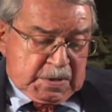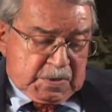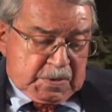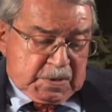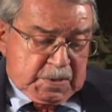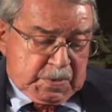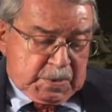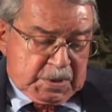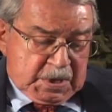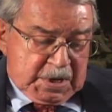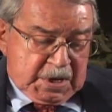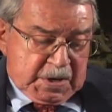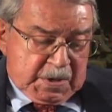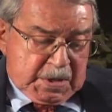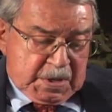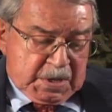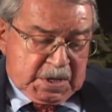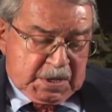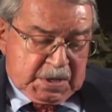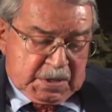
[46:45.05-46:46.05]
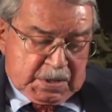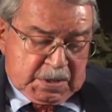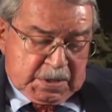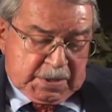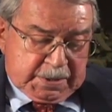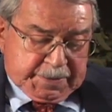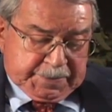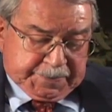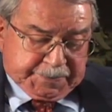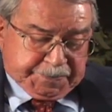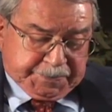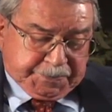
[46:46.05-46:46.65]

We were there until